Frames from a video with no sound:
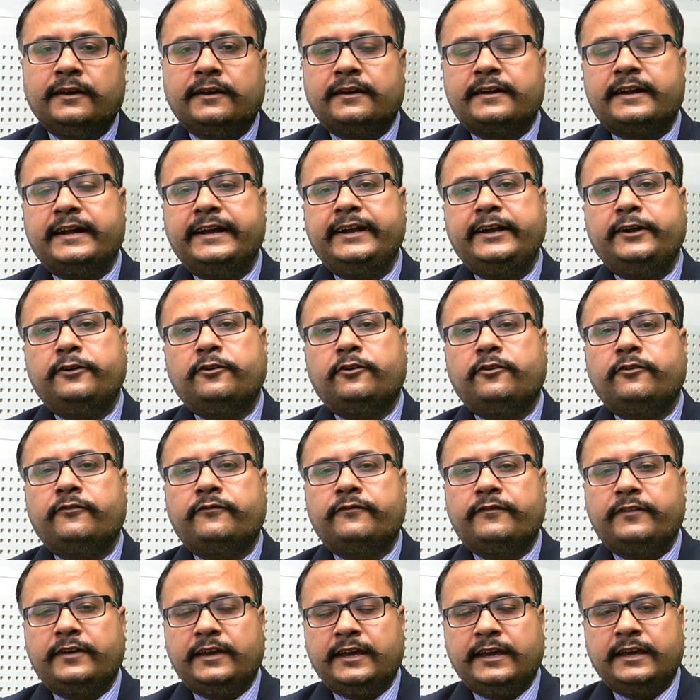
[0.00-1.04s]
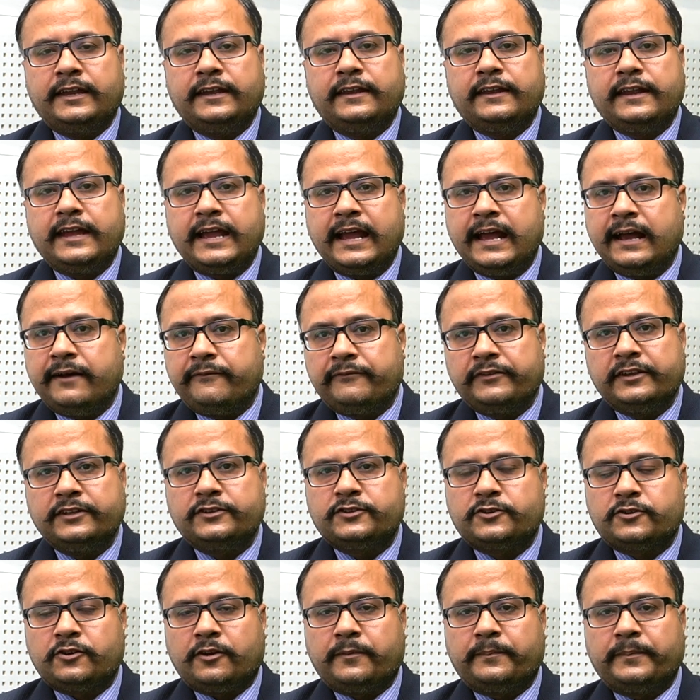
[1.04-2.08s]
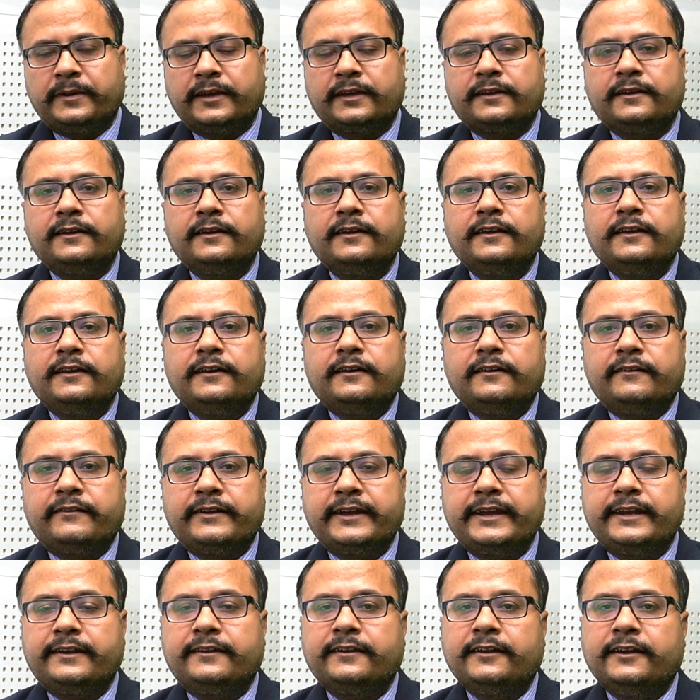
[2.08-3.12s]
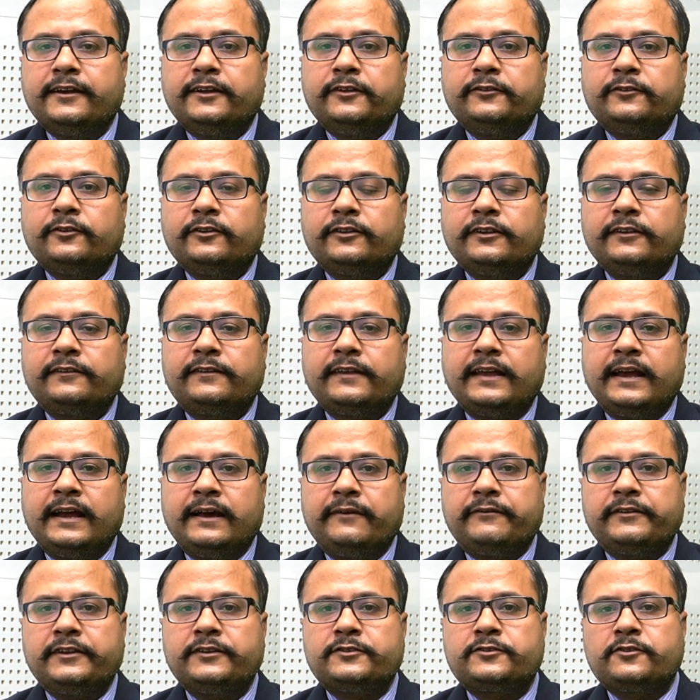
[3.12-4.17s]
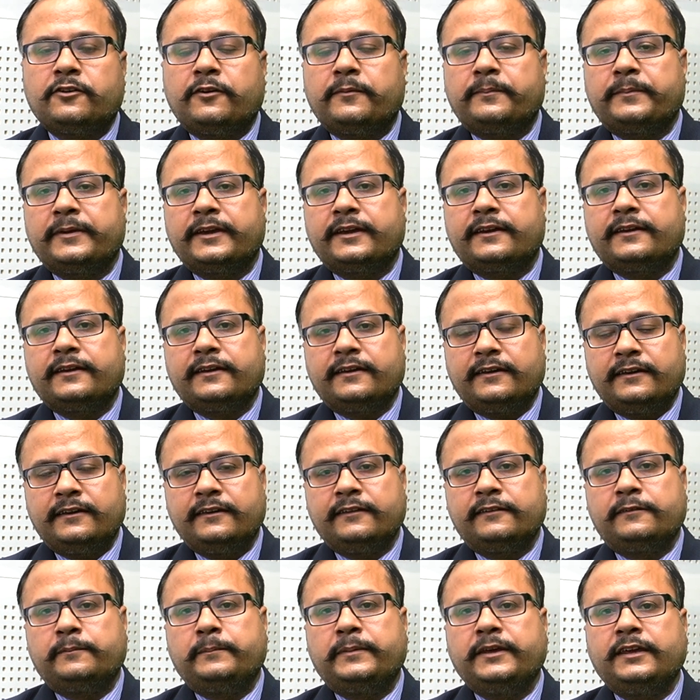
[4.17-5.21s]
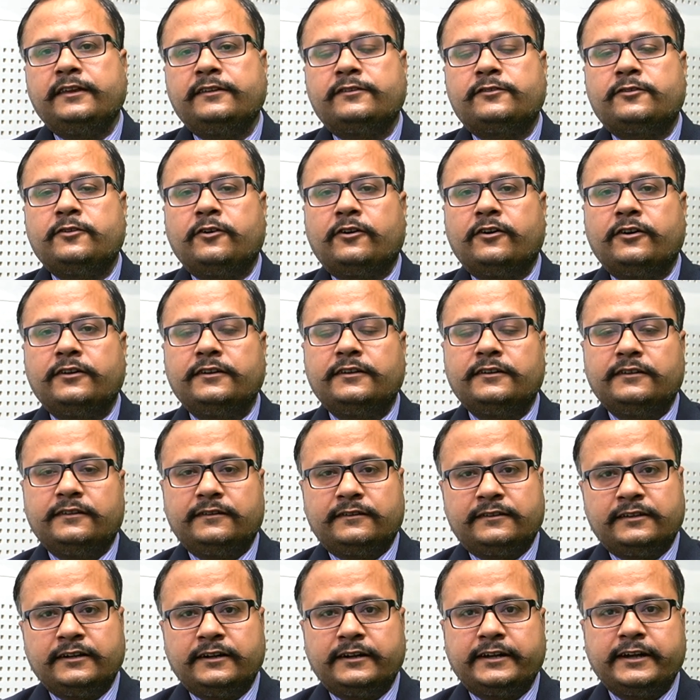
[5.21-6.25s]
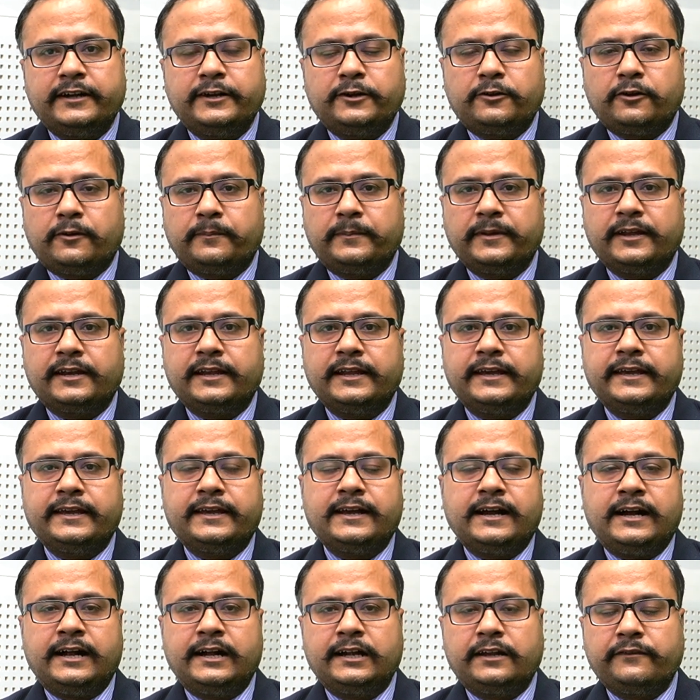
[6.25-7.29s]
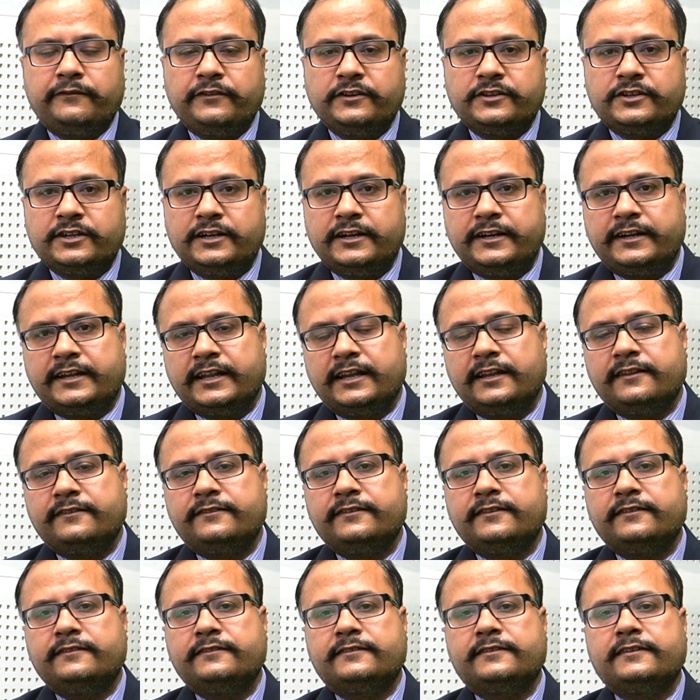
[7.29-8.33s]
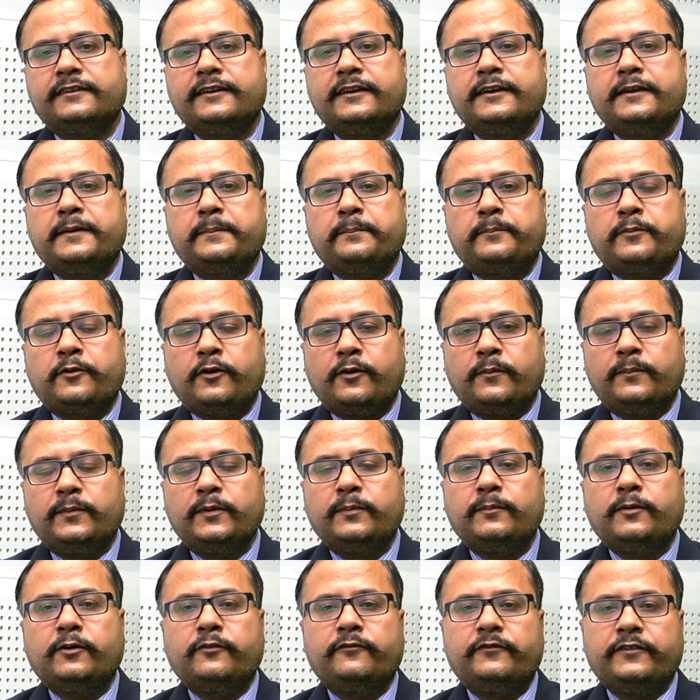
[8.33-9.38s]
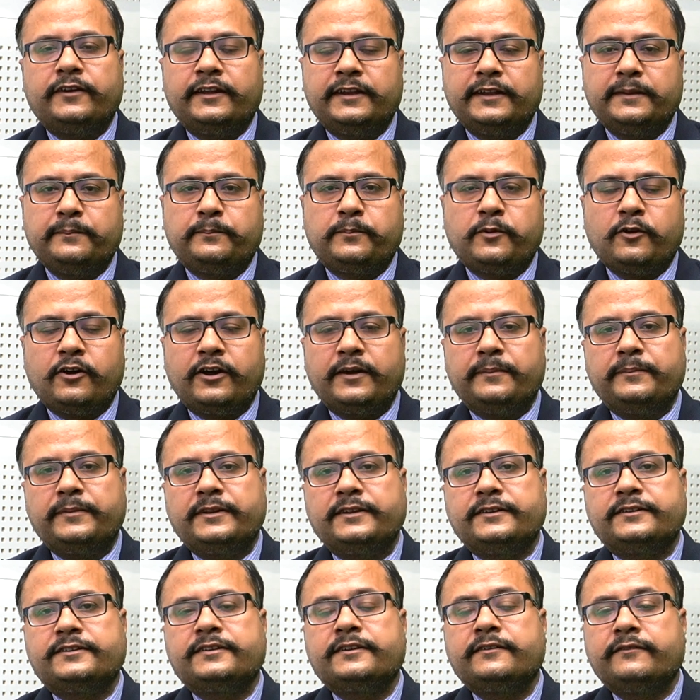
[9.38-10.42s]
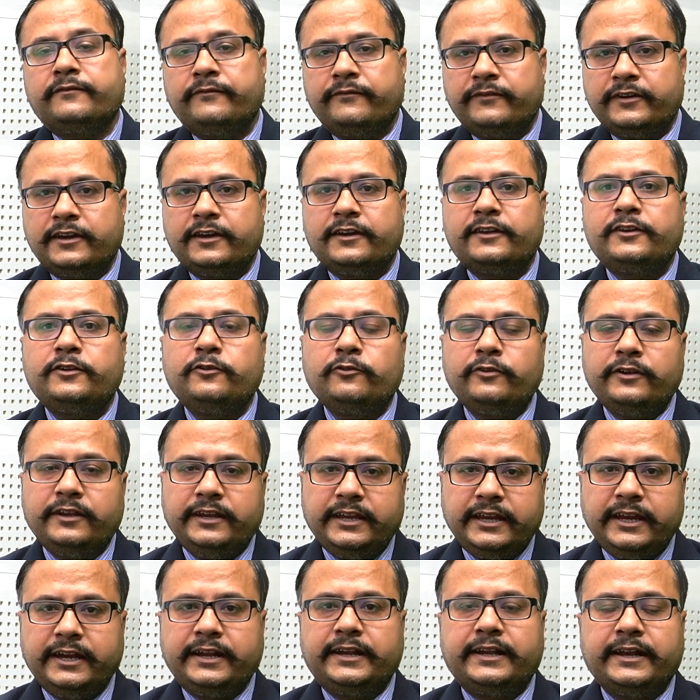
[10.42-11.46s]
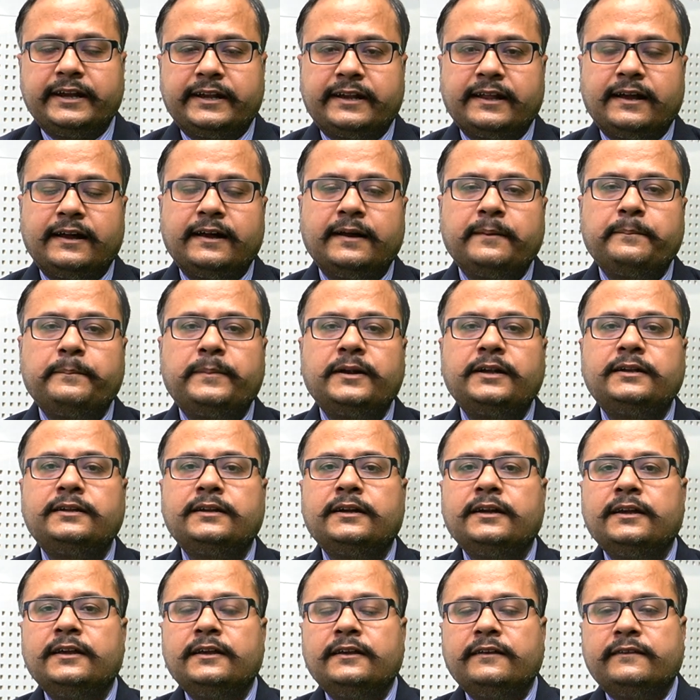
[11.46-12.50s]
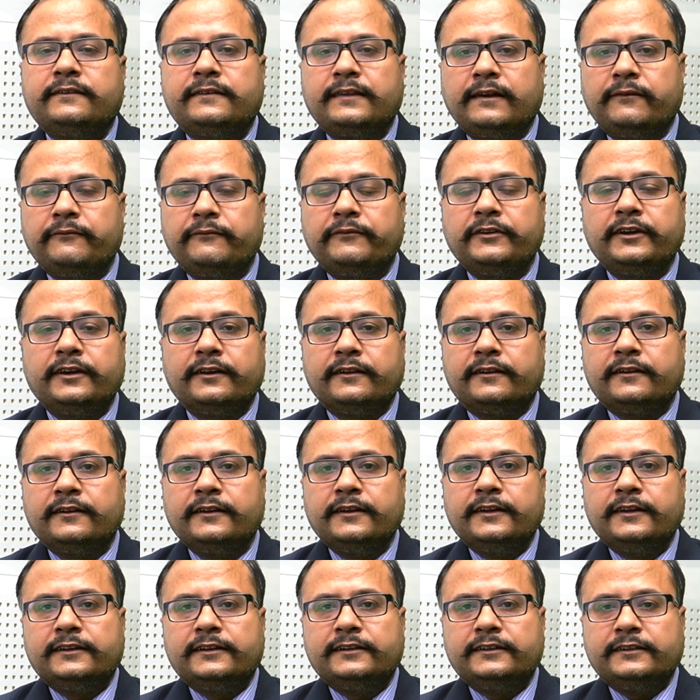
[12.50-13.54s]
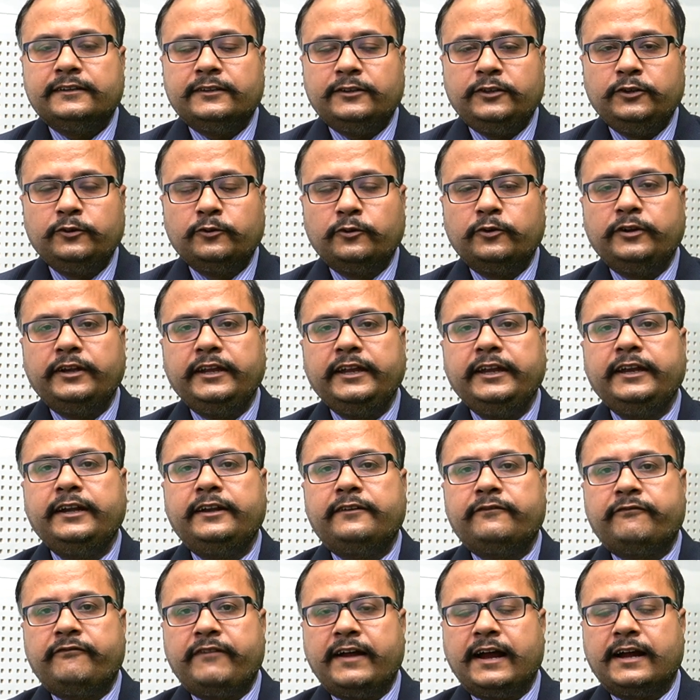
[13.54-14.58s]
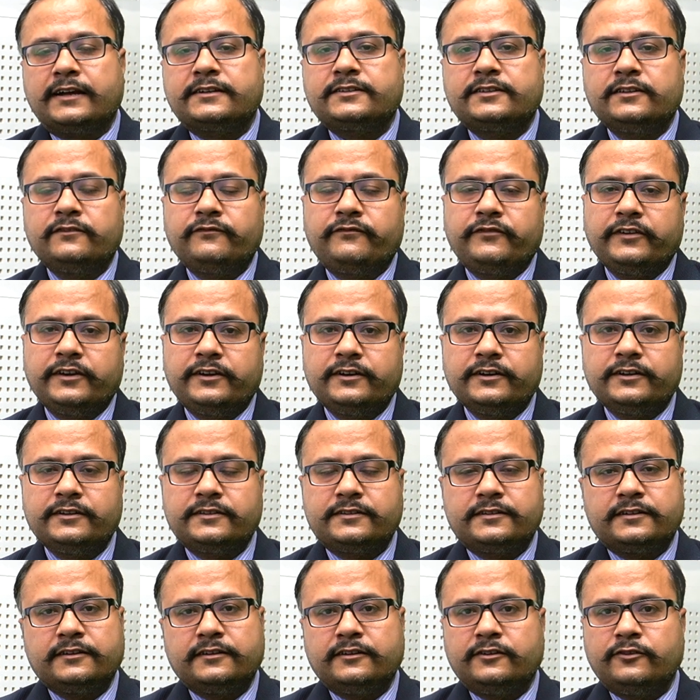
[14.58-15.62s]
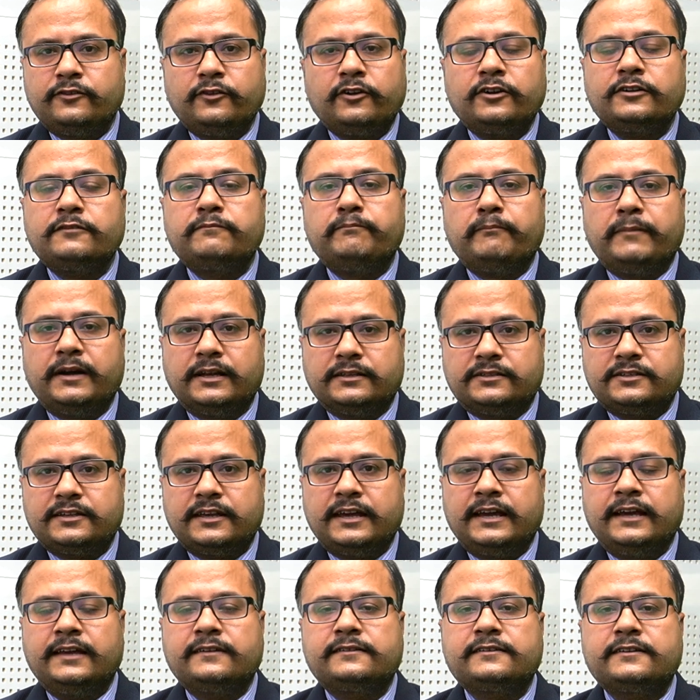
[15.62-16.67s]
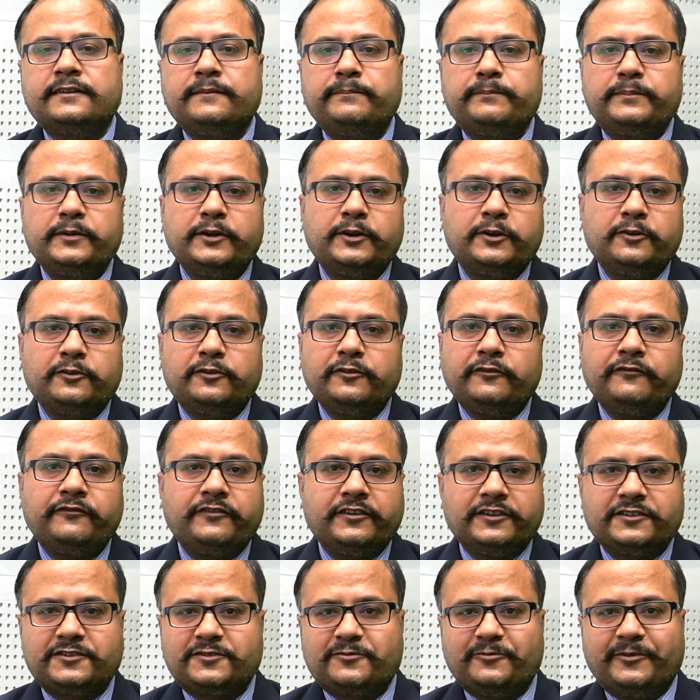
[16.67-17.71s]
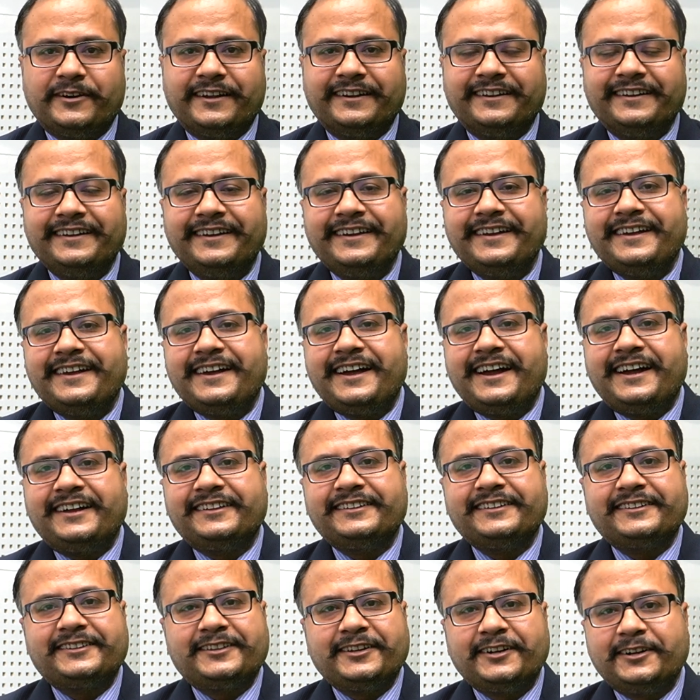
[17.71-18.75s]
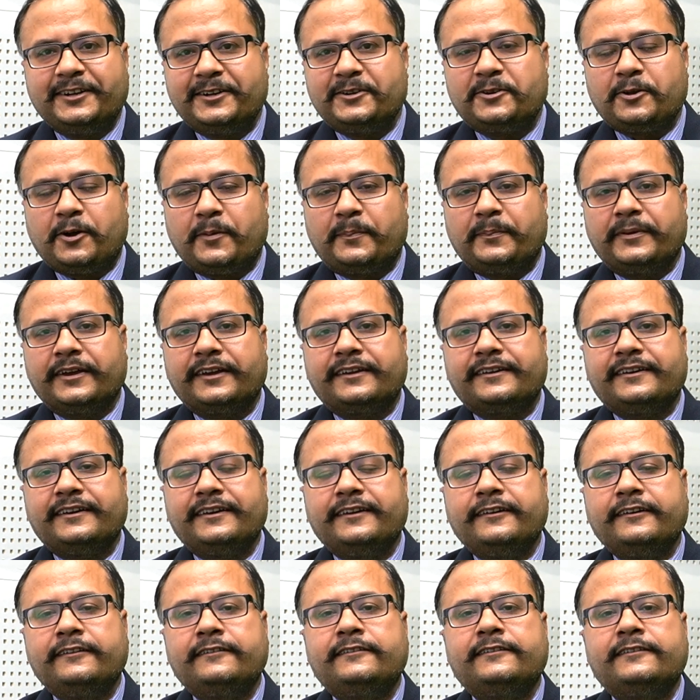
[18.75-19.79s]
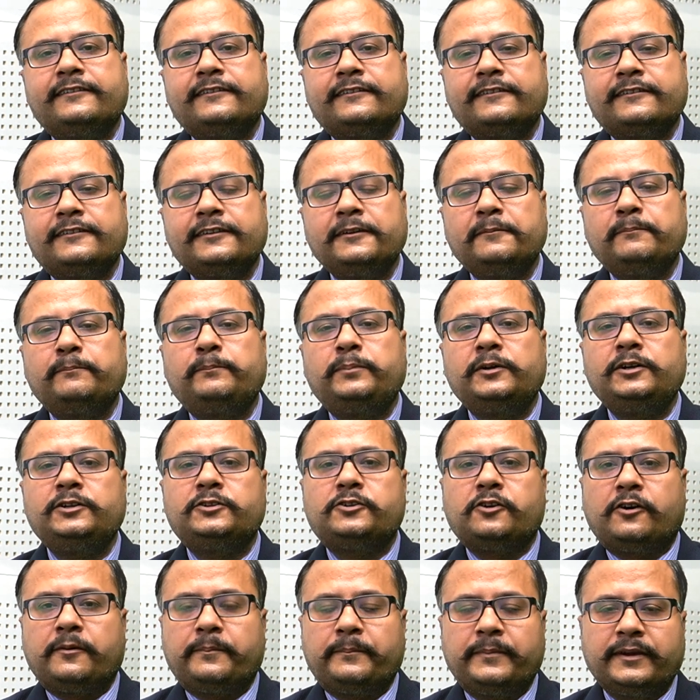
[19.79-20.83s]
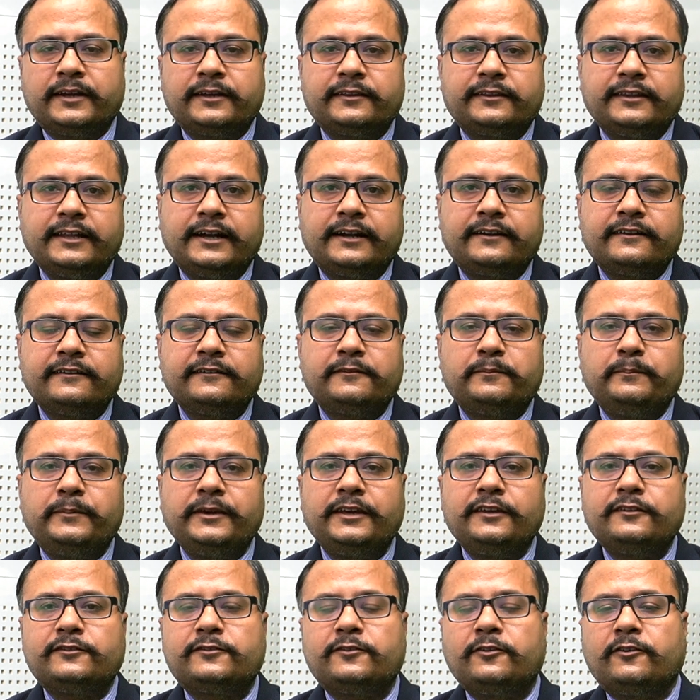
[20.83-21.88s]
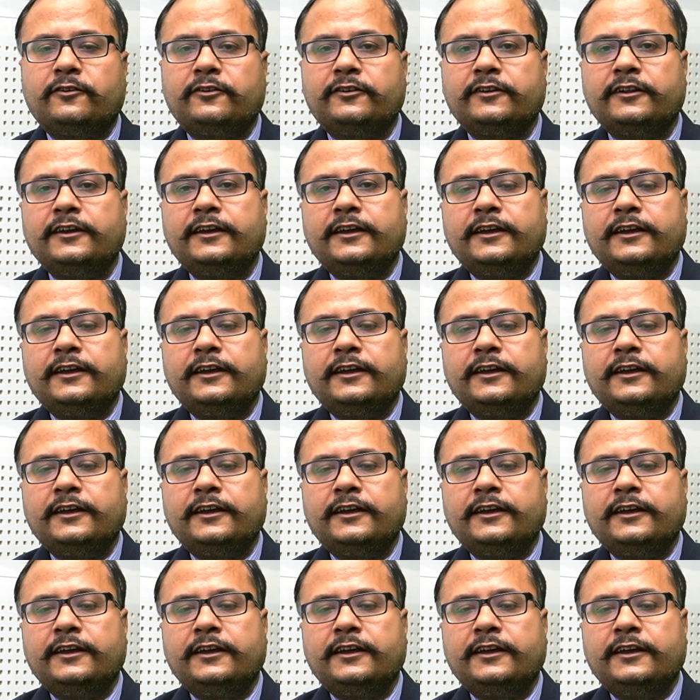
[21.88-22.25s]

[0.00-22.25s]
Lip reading: kind of an average topic, right? So this average topic is based on certain topic like artificial intelligence, problem of unemployment, where you need data, but somewhere you need facts and figures not much as compared to the first one. And the third topic is simple topic that is based on